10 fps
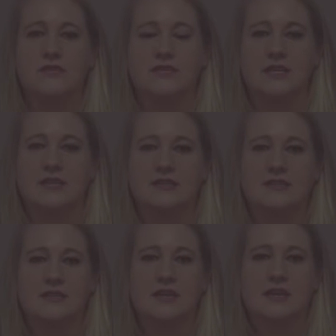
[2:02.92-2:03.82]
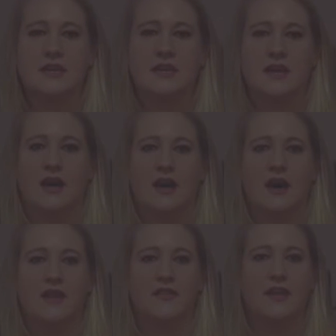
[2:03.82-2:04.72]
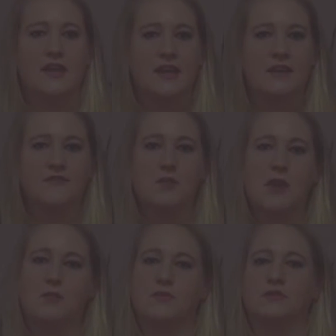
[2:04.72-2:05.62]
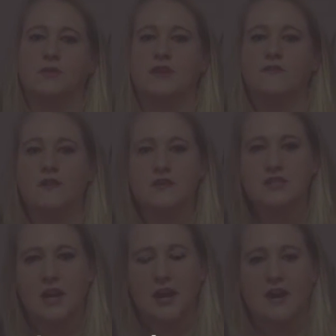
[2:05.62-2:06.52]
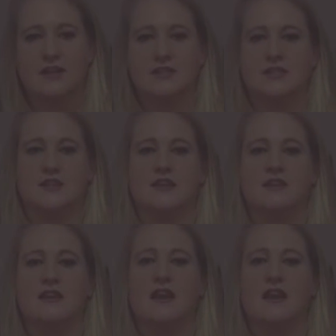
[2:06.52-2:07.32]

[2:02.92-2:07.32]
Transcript: 6th, then again from April 21st to August 3rd,